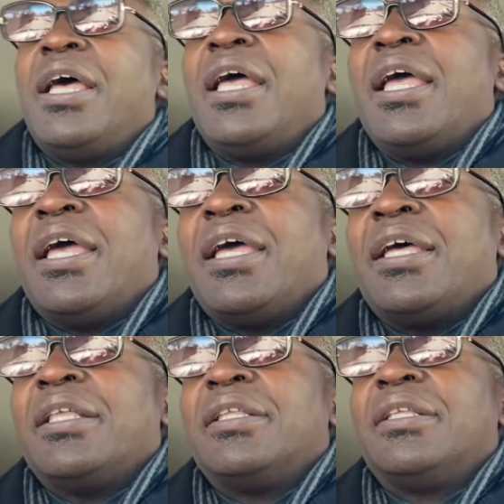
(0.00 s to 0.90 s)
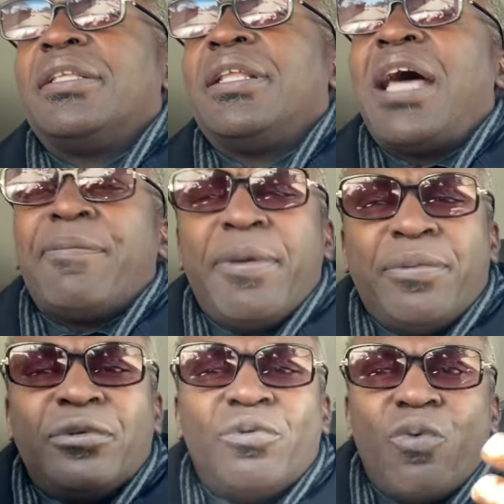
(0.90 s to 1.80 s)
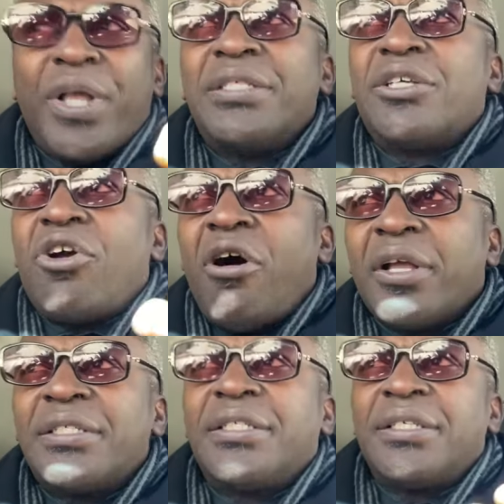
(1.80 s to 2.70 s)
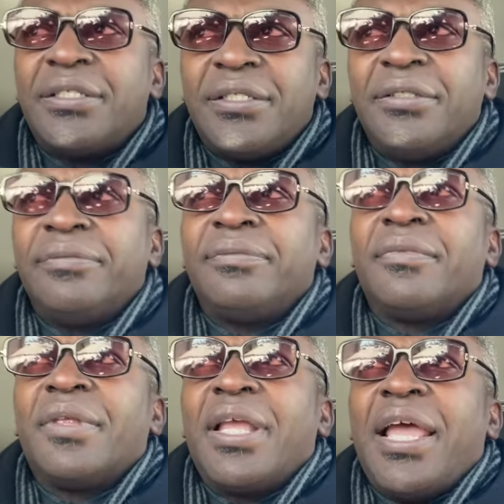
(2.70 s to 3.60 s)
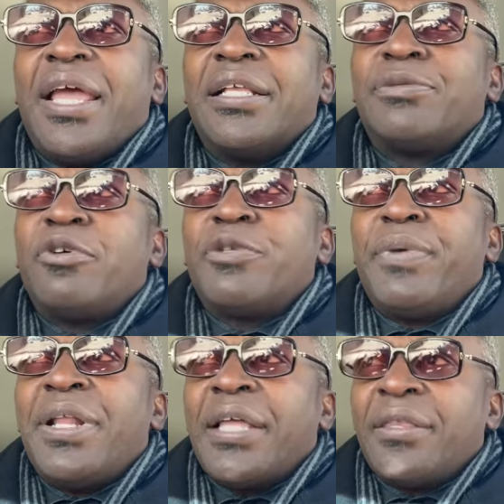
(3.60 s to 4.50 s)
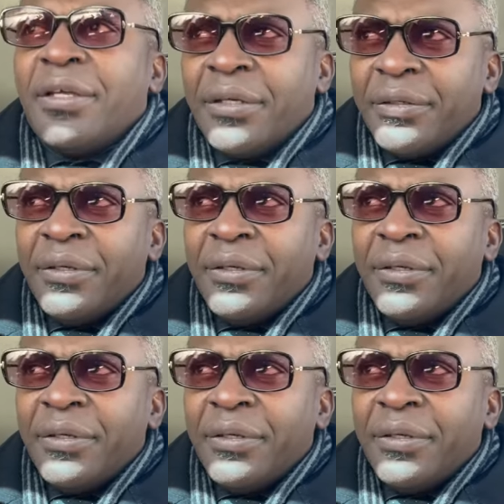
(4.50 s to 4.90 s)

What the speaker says: And a lot of people wins the caucuses and it's supposed to be like the